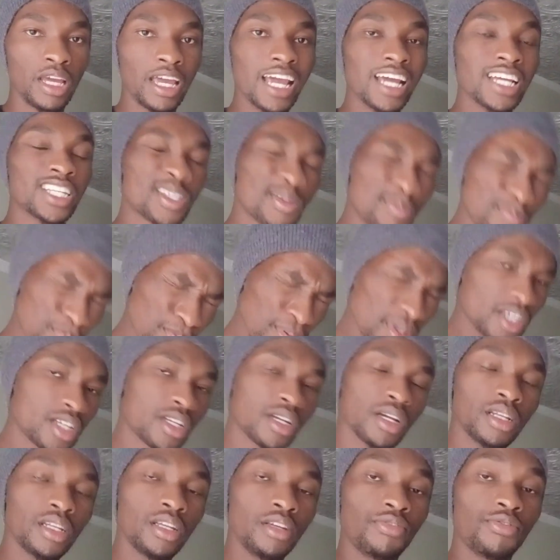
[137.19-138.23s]

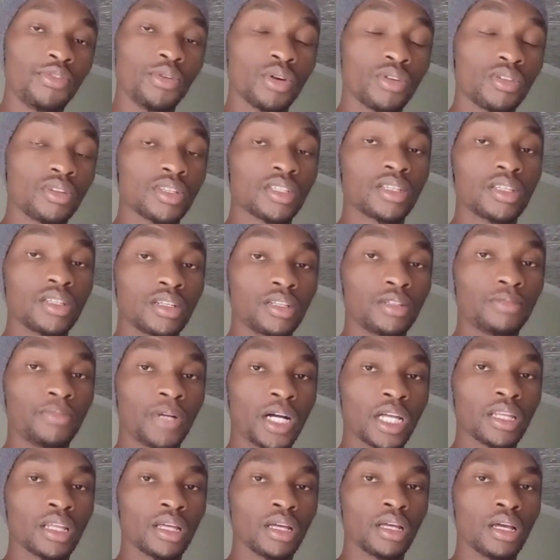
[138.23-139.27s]
especially if you're a single
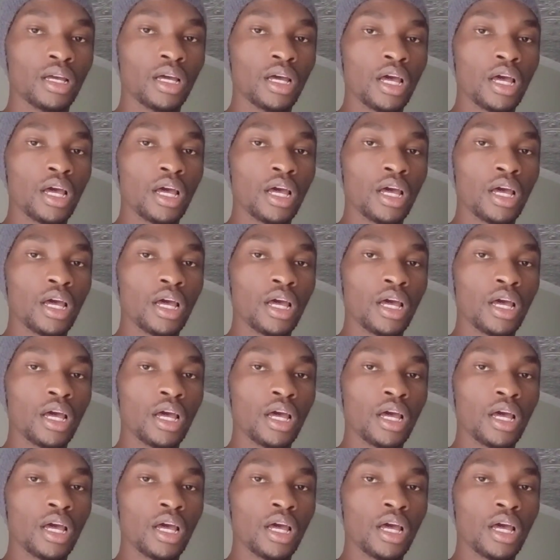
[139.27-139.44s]
mother.